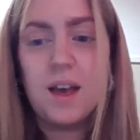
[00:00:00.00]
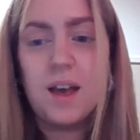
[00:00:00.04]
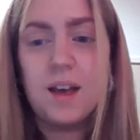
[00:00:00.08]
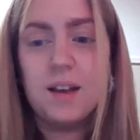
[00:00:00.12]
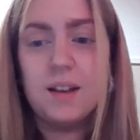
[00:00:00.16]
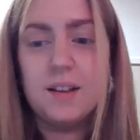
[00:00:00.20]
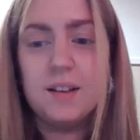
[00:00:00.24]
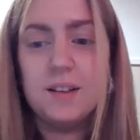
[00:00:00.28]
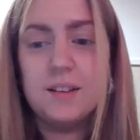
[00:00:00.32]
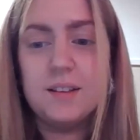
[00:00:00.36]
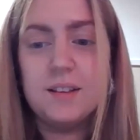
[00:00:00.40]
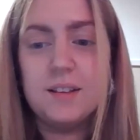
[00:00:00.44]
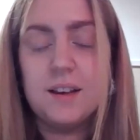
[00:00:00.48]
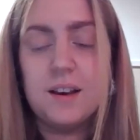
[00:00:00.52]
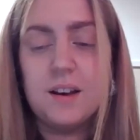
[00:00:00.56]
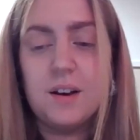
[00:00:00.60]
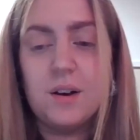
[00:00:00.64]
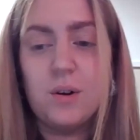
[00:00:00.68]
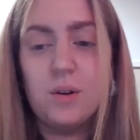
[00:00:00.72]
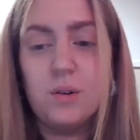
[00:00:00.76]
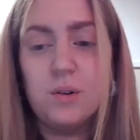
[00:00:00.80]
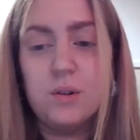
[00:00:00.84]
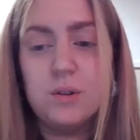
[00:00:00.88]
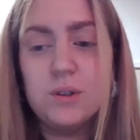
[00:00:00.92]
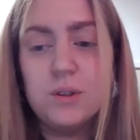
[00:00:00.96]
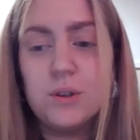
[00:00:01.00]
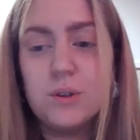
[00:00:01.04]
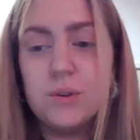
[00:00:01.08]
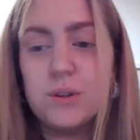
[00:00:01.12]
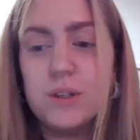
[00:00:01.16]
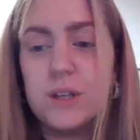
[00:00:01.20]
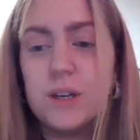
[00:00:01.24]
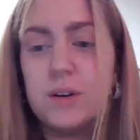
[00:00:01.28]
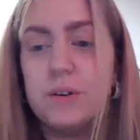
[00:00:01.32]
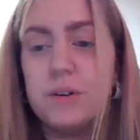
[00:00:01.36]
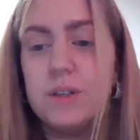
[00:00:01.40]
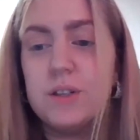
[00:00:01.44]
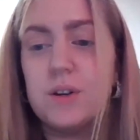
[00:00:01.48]
And
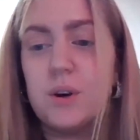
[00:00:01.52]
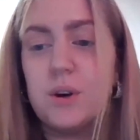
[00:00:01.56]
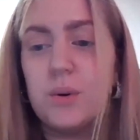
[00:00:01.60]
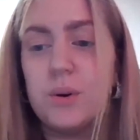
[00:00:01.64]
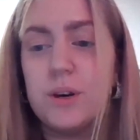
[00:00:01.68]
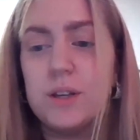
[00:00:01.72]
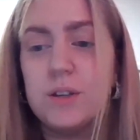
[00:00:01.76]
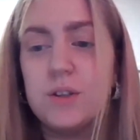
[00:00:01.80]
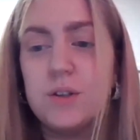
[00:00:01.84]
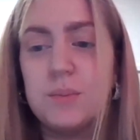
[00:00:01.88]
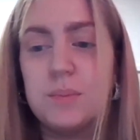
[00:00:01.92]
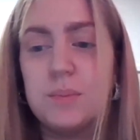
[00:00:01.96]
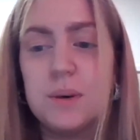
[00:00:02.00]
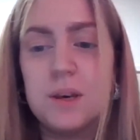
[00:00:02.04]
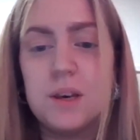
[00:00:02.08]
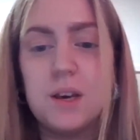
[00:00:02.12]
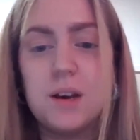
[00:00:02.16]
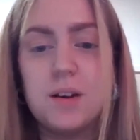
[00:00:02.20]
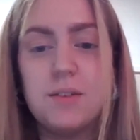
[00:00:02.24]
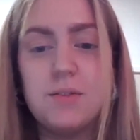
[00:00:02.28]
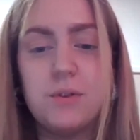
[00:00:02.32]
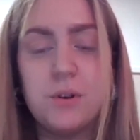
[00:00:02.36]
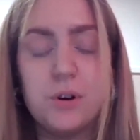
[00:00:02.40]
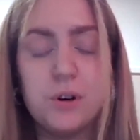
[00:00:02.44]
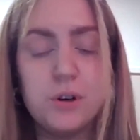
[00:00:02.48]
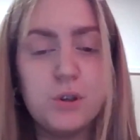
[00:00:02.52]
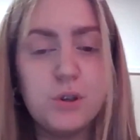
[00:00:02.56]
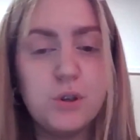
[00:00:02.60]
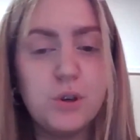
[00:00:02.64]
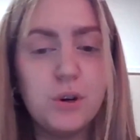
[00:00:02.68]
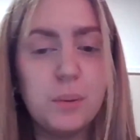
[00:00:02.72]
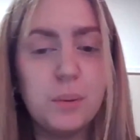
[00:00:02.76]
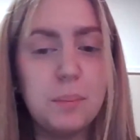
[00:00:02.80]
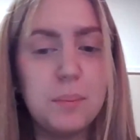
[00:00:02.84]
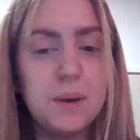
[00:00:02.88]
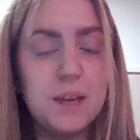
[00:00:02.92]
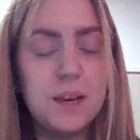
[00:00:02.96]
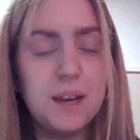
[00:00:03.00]
also there is going to be a
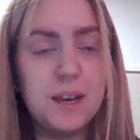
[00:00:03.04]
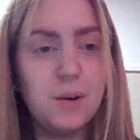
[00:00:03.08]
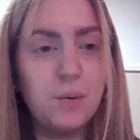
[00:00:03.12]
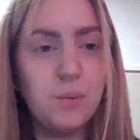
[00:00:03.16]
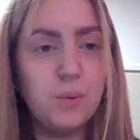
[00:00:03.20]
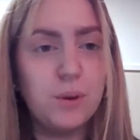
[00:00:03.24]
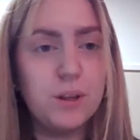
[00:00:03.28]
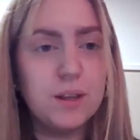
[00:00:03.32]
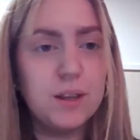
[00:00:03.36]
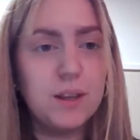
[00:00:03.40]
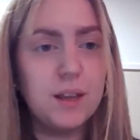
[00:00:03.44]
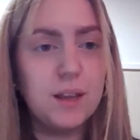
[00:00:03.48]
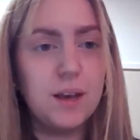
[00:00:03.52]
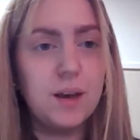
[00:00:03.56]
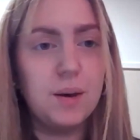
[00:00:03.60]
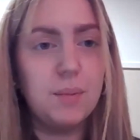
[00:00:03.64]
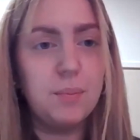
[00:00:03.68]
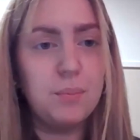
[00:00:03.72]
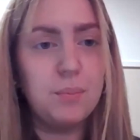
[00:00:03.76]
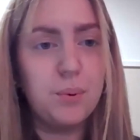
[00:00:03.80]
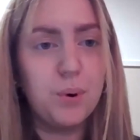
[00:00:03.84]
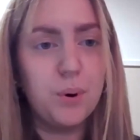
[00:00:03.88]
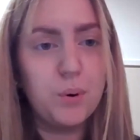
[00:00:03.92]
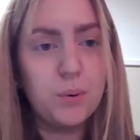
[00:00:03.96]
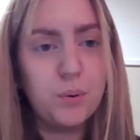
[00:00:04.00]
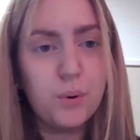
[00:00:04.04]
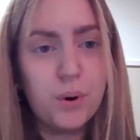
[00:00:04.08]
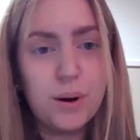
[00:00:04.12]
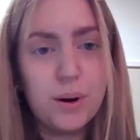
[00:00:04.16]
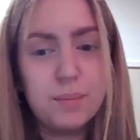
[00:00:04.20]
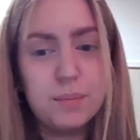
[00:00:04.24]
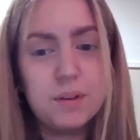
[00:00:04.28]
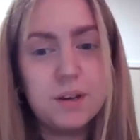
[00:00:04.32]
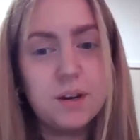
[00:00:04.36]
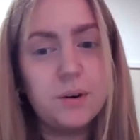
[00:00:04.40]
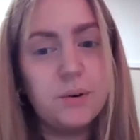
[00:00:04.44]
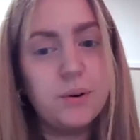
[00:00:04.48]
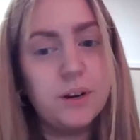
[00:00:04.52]
virtual meeting with the
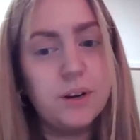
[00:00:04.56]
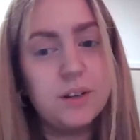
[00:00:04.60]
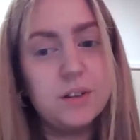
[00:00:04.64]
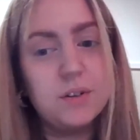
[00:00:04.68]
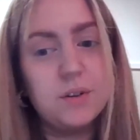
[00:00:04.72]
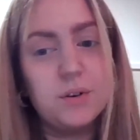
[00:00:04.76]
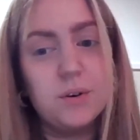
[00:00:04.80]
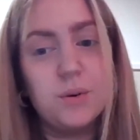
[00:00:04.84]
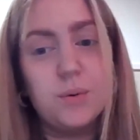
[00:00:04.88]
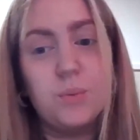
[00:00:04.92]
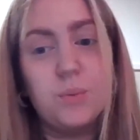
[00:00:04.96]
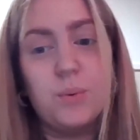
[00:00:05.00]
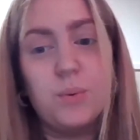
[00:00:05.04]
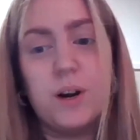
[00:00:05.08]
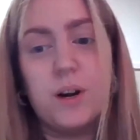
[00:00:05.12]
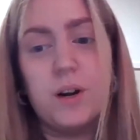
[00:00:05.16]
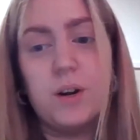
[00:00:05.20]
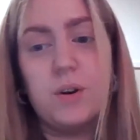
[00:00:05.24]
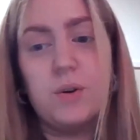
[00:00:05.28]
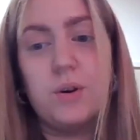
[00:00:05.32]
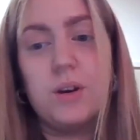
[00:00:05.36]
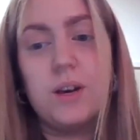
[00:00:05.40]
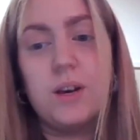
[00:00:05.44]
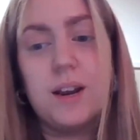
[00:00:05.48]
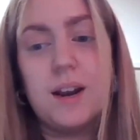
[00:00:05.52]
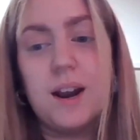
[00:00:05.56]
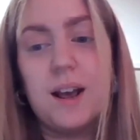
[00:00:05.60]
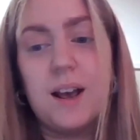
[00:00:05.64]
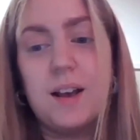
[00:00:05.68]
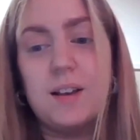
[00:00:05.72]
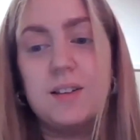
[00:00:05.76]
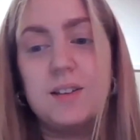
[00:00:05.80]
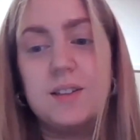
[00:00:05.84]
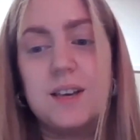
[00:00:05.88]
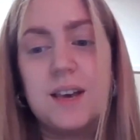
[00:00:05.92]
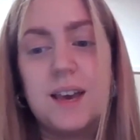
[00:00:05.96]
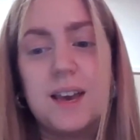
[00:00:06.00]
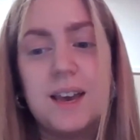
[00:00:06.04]
program director where you can
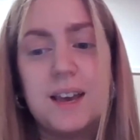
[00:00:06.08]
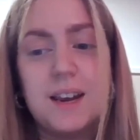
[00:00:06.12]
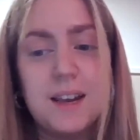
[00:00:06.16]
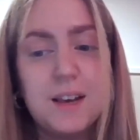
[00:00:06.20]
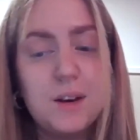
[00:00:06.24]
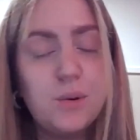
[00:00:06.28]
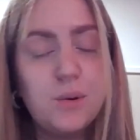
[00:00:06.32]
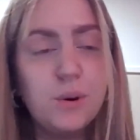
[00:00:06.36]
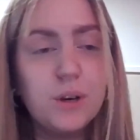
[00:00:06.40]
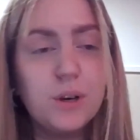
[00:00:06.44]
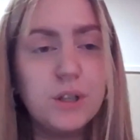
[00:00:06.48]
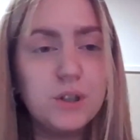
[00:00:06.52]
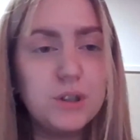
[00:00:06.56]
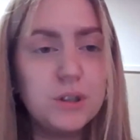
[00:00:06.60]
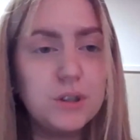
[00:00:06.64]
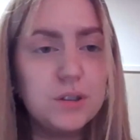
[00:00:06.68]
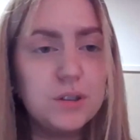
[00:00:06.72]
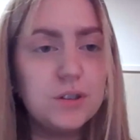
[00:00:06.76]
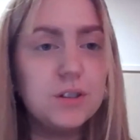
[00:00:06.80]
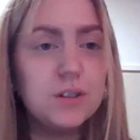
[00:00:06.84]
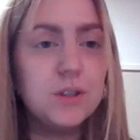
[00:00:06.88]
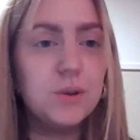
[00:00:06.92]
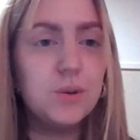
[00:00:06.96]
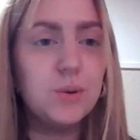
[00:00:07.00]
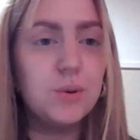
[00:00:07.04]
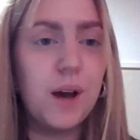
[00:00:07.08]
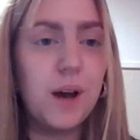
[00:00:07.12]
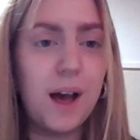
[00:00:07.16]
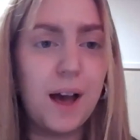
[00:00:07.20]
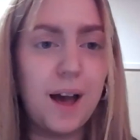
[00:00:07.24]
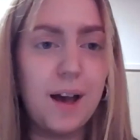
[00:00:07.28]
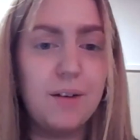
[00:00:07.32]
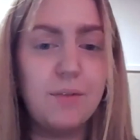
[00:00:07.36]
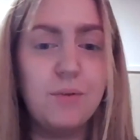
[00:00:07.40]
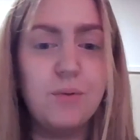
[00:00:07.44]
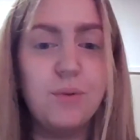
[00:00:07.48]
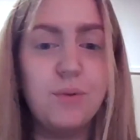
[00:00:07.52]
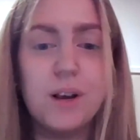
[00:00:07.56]
ask any questions you
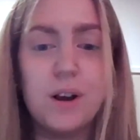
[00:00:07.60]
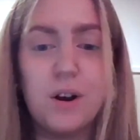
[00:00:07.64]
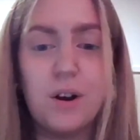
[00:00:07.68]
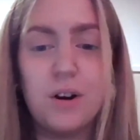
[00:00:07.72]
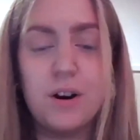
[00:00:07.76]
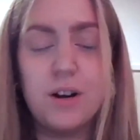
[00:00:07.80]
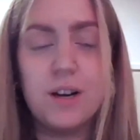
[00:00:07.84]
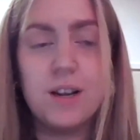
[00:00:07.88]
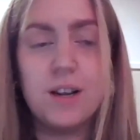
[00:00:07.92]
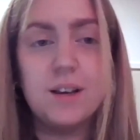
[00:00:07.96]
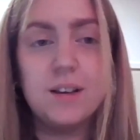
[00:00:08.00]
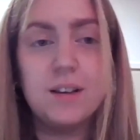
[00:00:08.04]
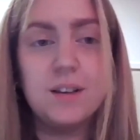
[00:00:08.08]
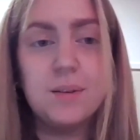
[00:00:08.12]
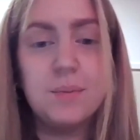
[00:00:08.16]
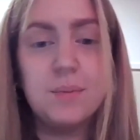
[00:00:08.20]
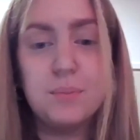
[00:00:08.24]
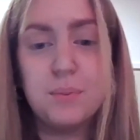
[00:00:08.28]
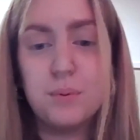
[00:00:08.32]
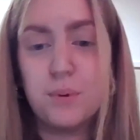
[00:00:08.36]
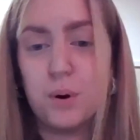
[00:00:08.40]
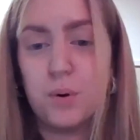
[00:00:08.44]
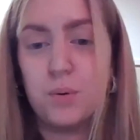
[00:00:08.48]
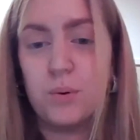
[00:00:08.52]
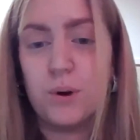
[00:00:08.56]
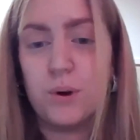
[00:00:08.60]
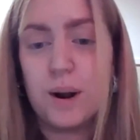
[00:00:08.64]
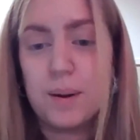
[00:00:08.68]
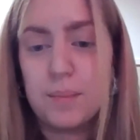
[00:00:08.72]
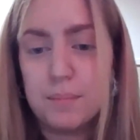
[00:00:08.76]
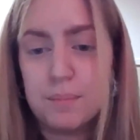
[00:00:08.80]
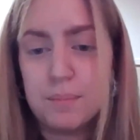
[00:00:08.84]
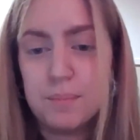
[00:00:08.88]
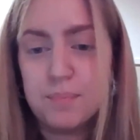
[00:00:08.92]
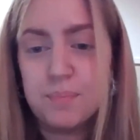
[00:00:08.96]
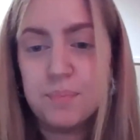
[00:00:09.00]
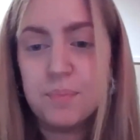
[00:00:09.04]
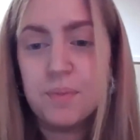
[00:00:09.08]
have regarding the
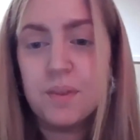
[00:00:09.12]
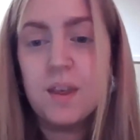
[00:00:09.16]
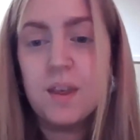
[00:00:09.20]
program.